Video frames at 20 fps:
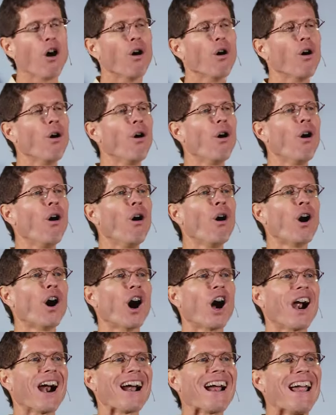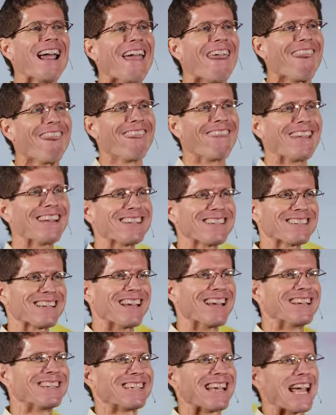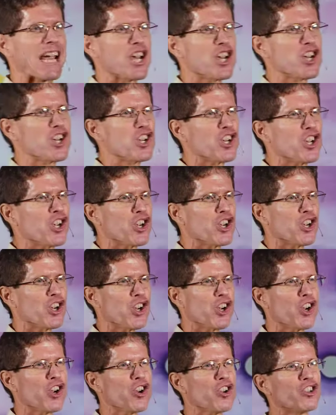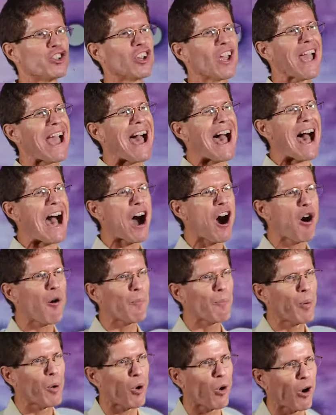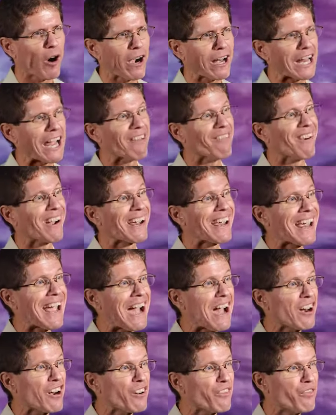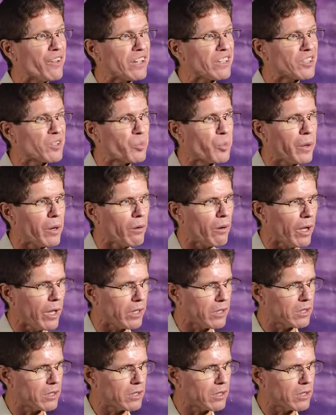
or this is a huge outpouring of a counterfeit spirit,